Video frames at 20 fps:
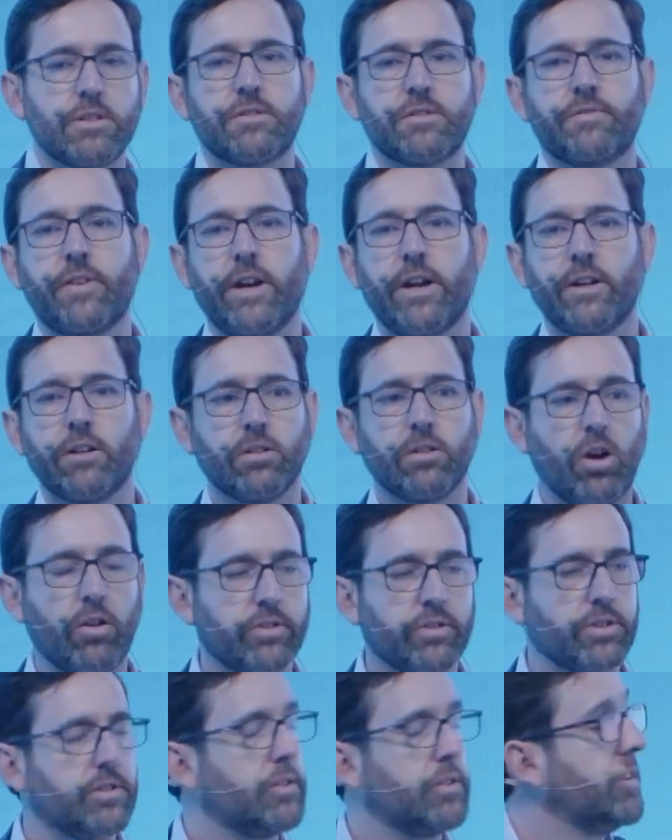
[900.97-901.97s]
fail.
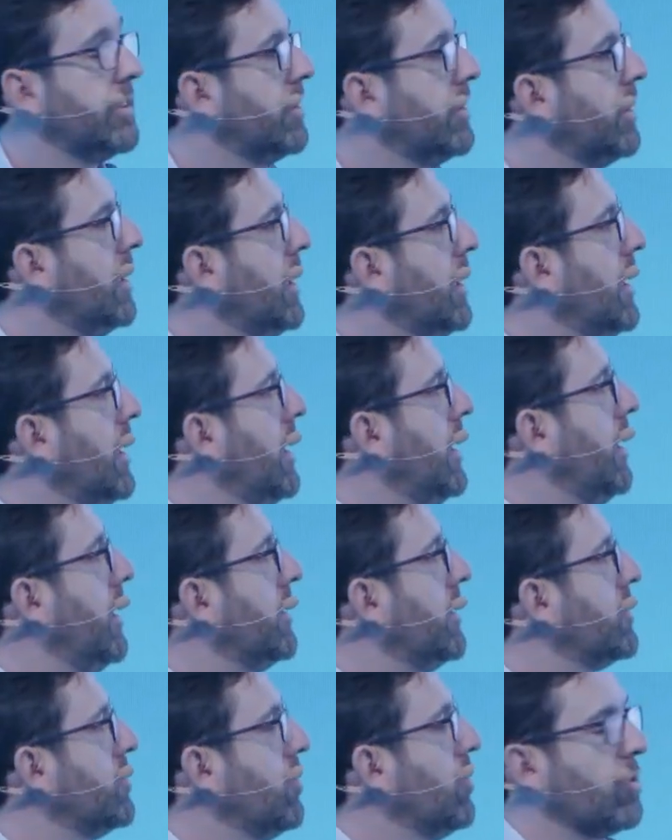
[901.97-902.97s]
Obviously,
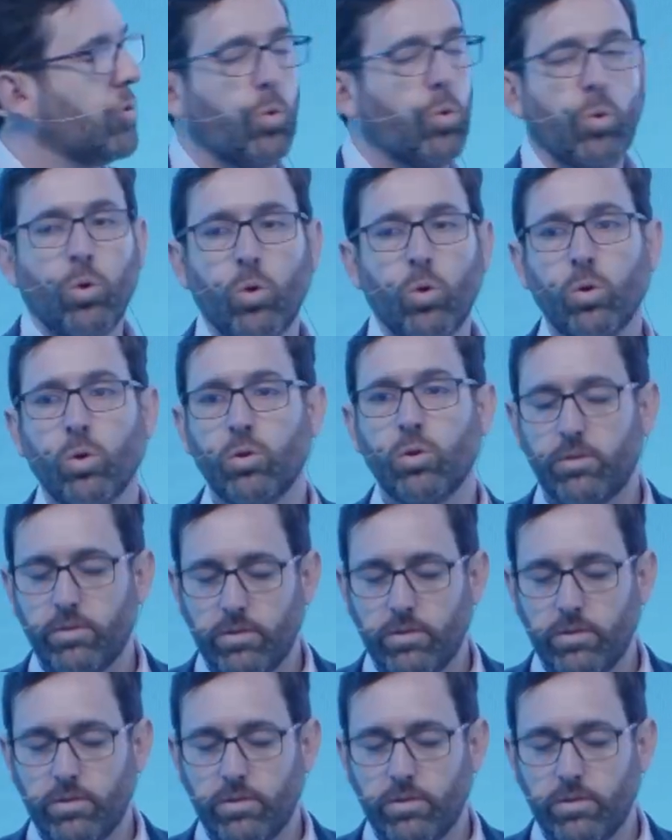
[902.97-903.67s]
it's not all